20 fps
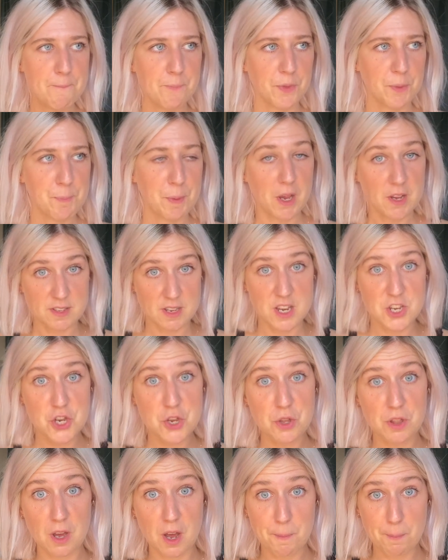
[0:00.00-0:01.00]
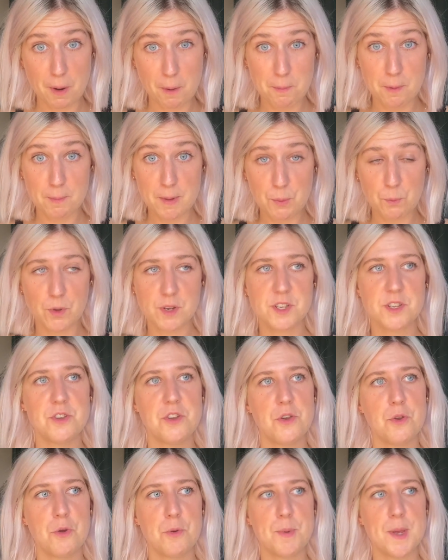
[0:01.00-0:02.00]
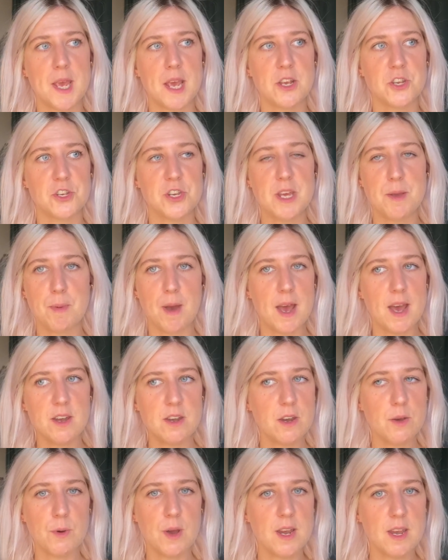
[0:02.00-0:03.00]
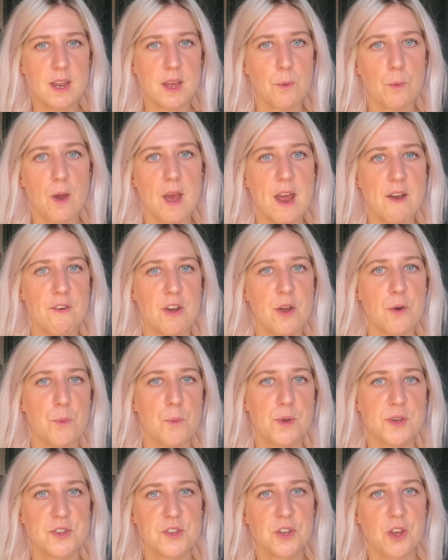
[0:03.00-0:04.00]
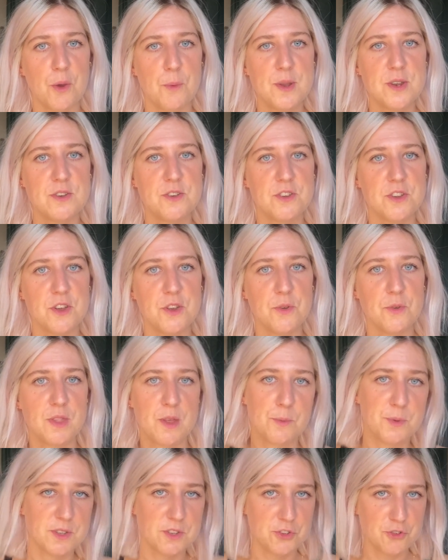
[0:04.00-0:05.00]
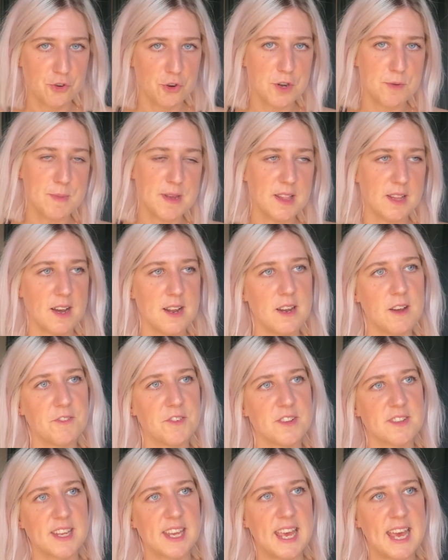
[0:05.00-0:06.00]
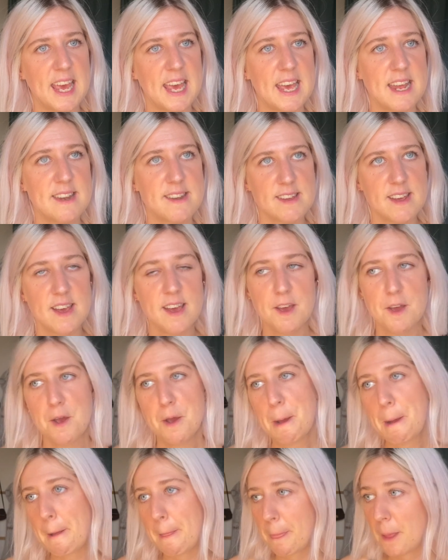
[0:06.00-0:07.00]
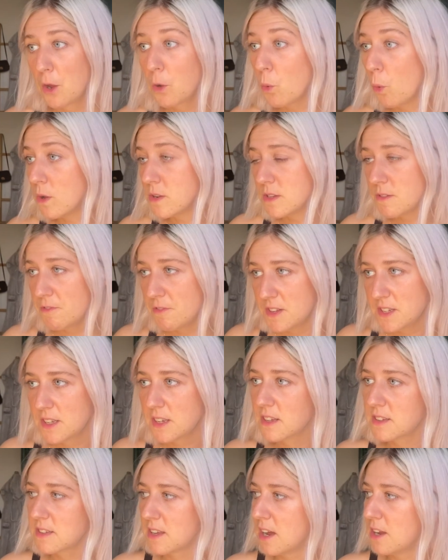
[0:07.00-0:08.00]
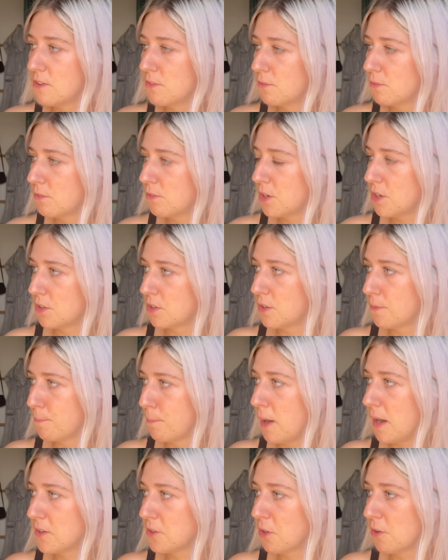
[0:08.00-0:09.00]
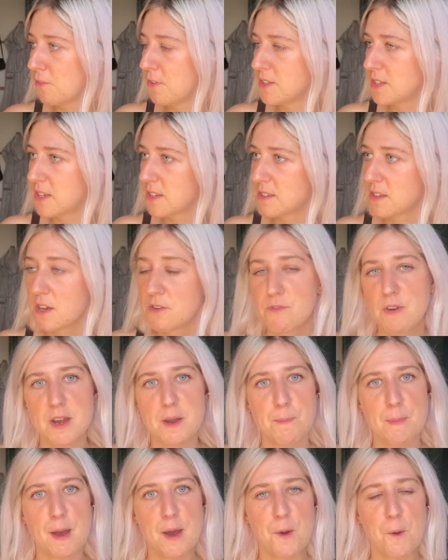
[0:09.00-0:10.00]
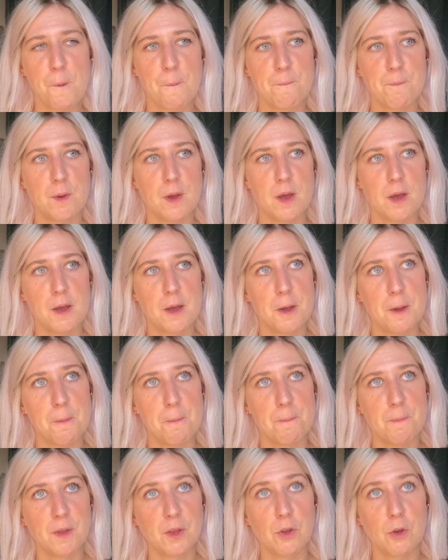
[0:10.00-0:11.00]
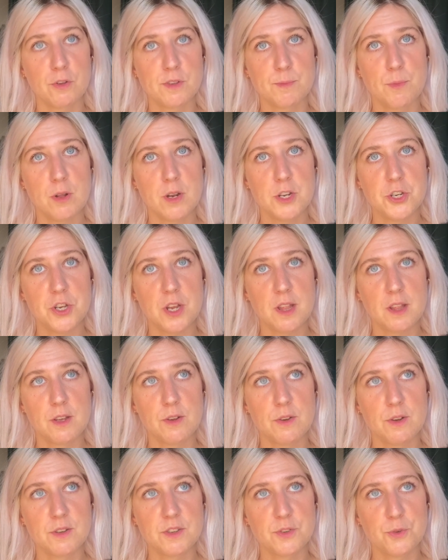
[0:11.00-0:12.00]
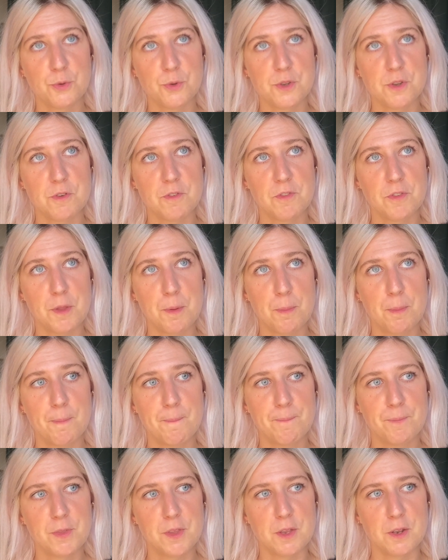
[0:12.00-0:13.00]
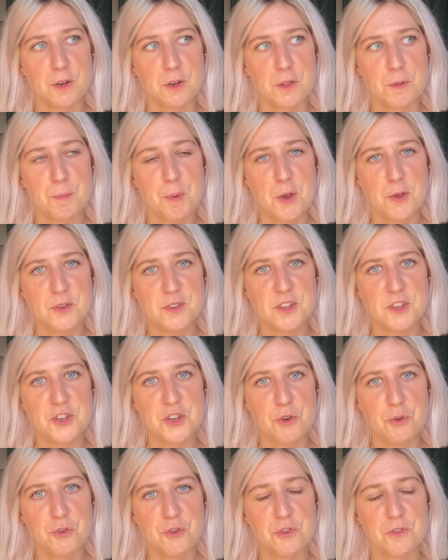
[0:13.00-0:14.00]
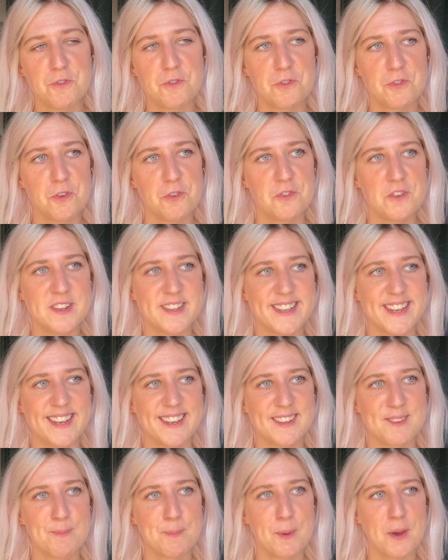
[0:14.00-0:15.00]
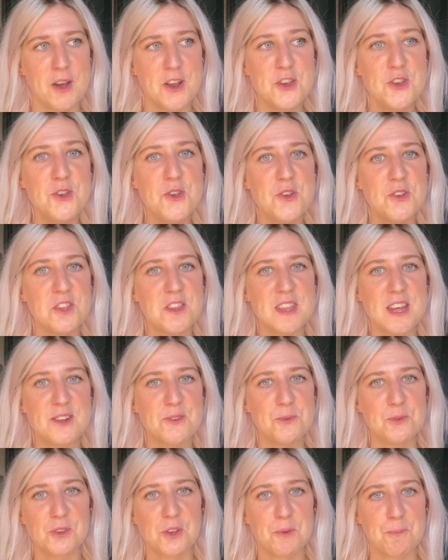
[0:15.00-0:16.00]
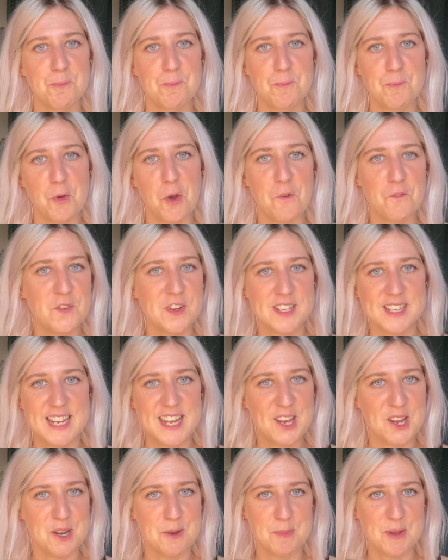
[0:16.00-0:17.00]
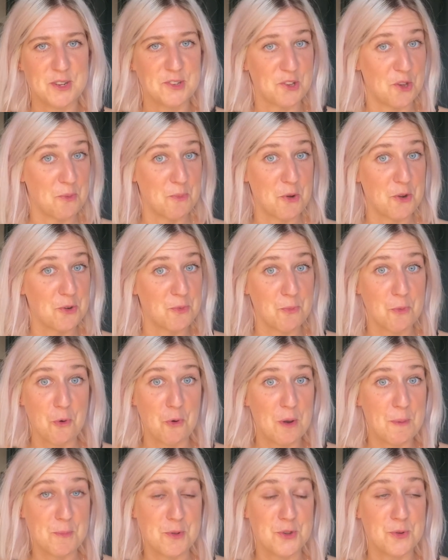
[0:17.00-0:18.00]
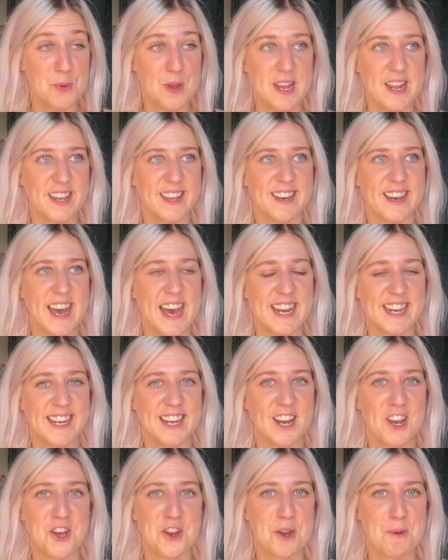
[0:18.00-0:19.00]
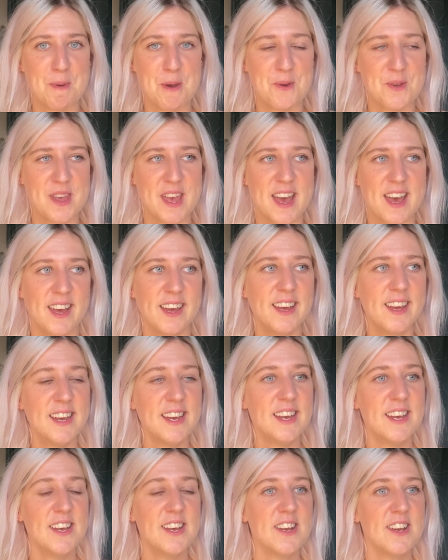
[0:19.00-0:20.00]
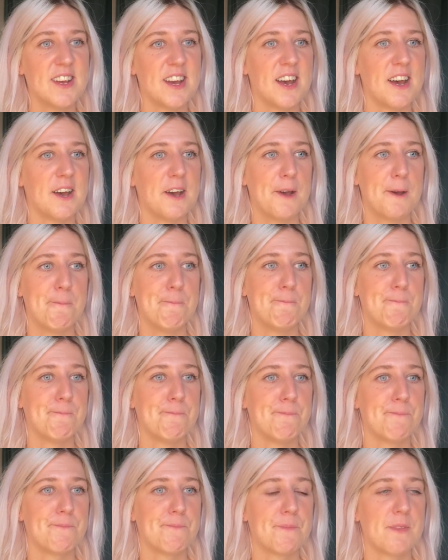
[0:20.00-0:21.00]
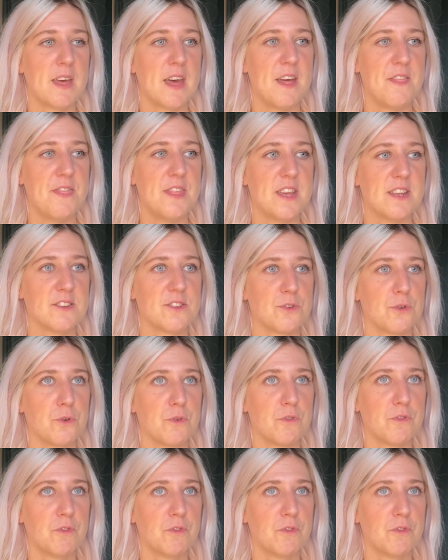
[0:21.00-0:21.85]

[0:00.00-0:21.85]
because I knew that I probably wanted to do a PhD, but I had no idea what area I wanted to go into. There was astronomy that I loved as a kid, quantum physics, particle physics that I'd read about, and cosmology that are sort of the, you know, the poster children for physics. But I knew that there was obviously going to be so much more in between that I hadn't learned about yet, and this sort of